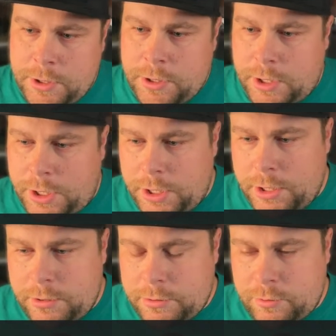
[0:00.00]

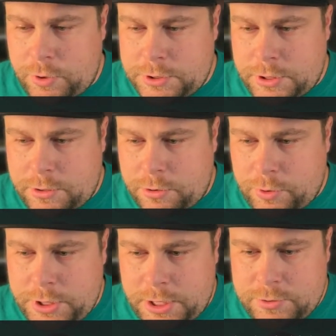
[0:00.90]
What is it?
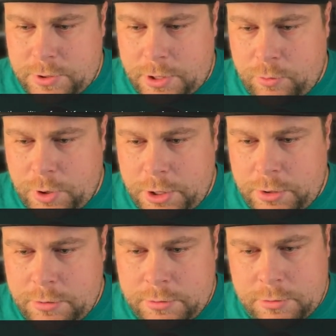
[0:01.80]
3 days without
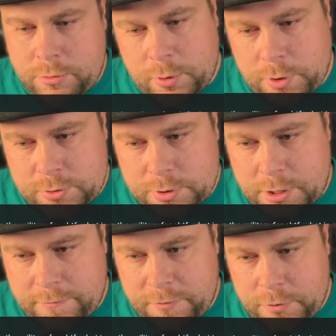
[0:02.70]
water. 3 weeks
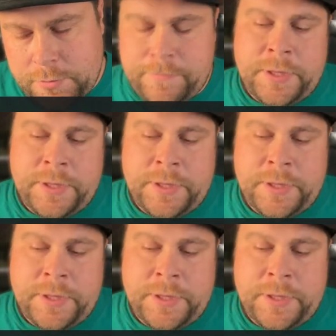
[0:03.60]
without food.